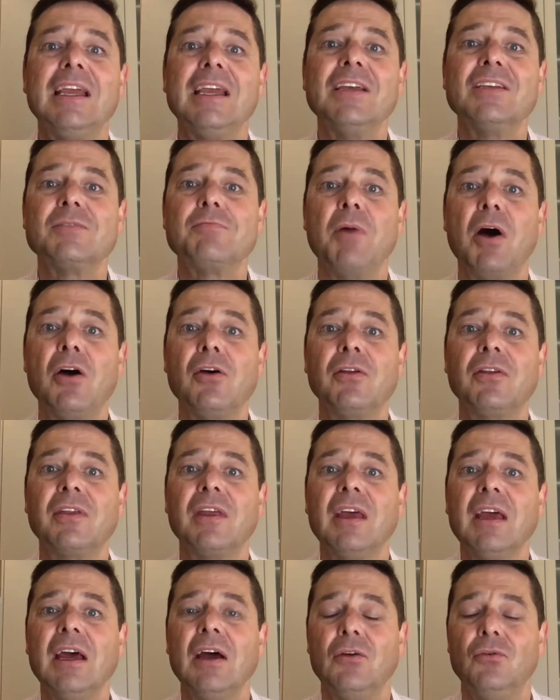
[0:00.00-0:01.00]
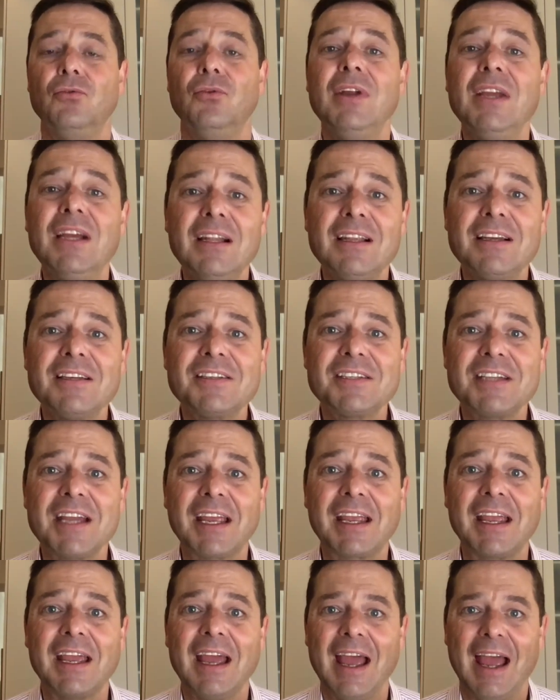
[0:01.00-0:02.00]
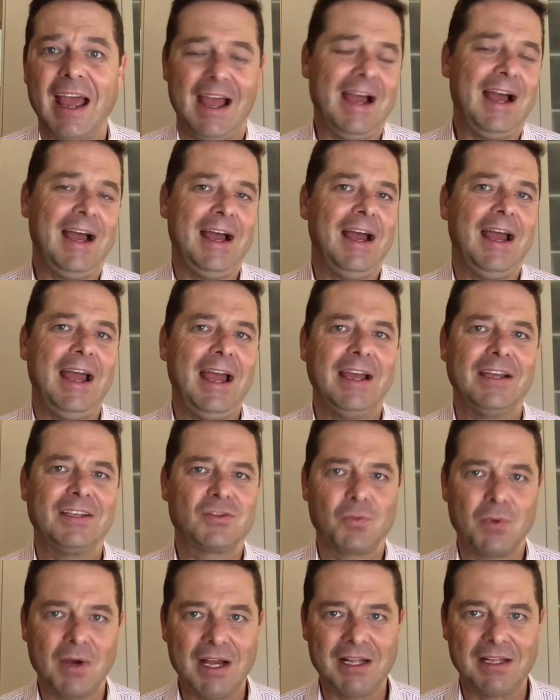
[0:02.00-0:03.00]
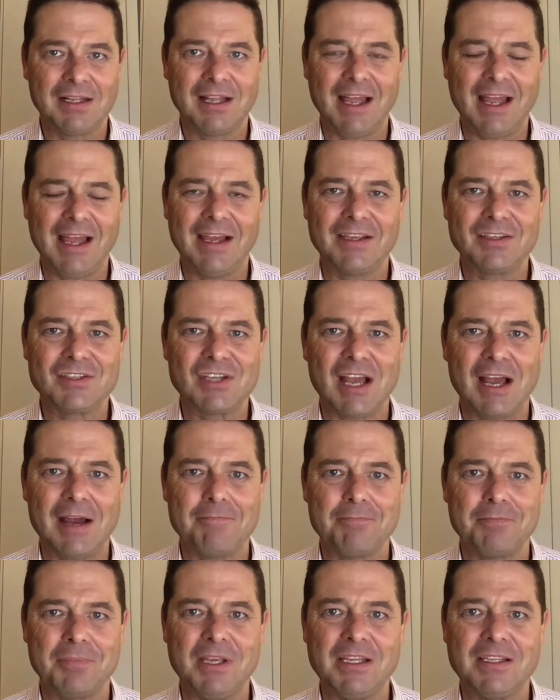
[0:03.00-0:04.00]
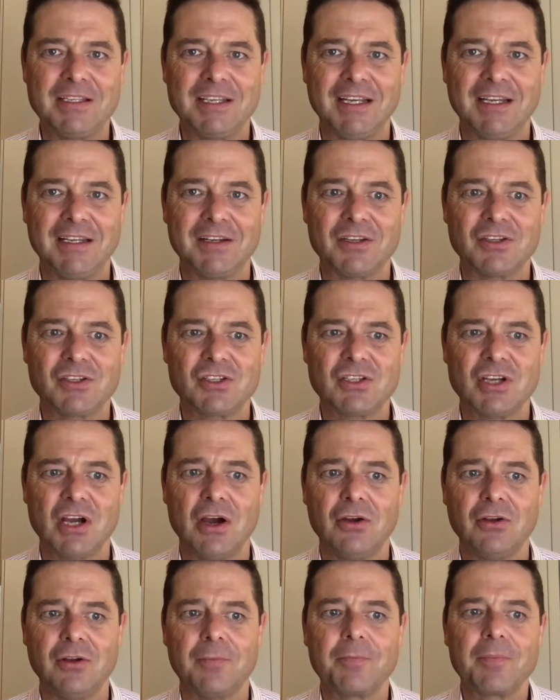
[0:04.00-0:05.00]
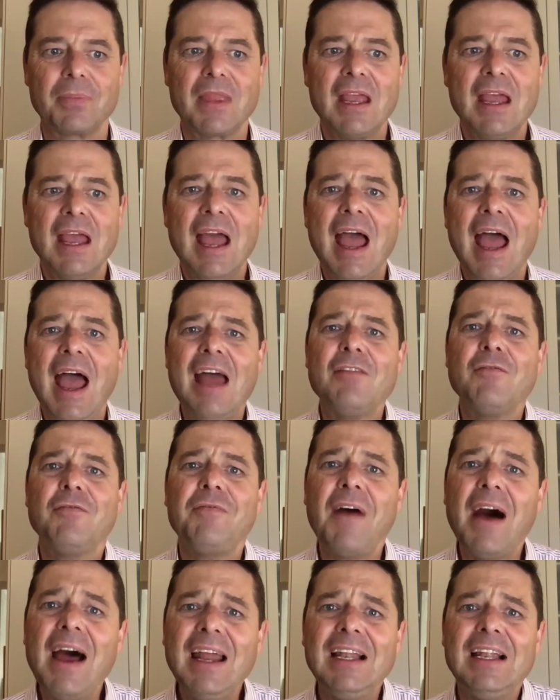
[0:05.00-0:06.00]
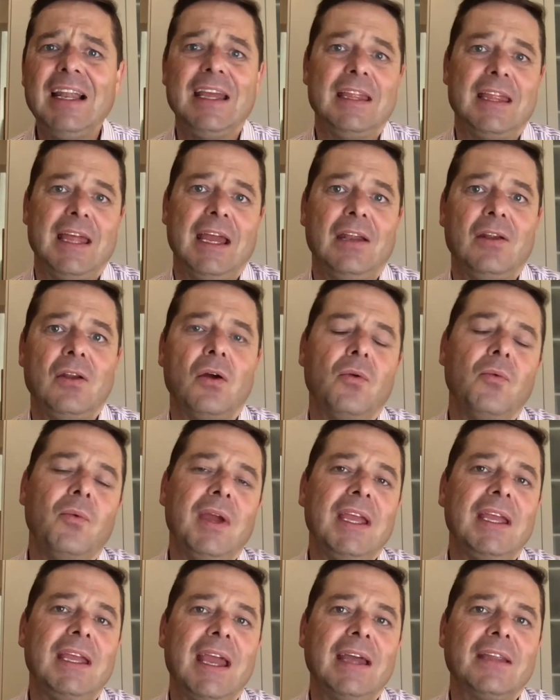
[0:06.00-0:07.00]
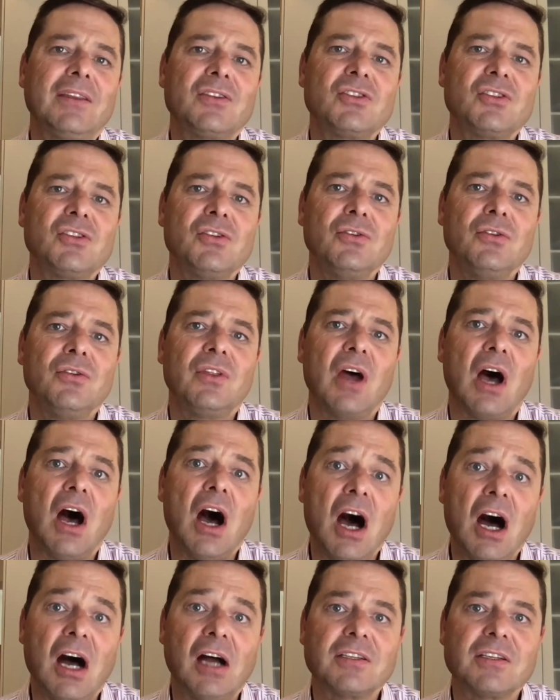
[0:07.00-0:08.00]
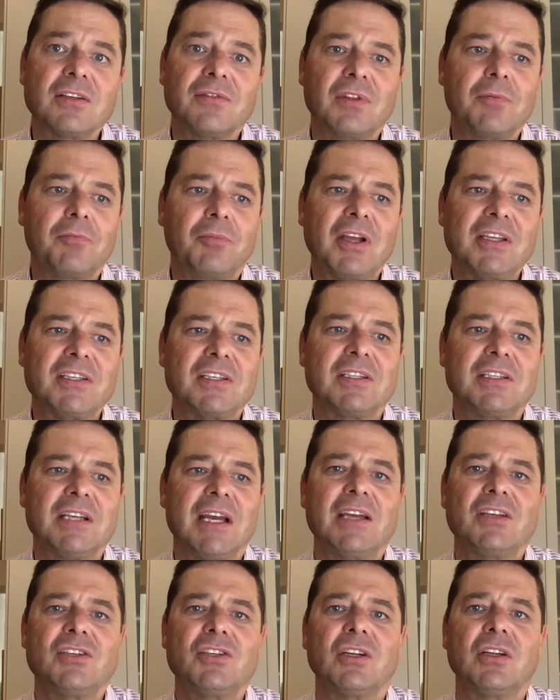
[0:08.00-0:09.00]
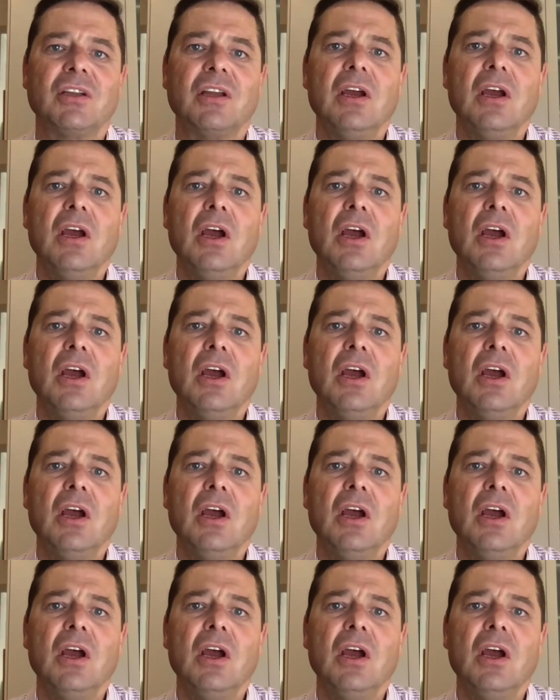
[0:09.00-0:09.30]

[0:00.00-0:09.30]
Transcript: is both realistic as well as upbeat in its tone. And finally, then, we get to the heart of the presentation,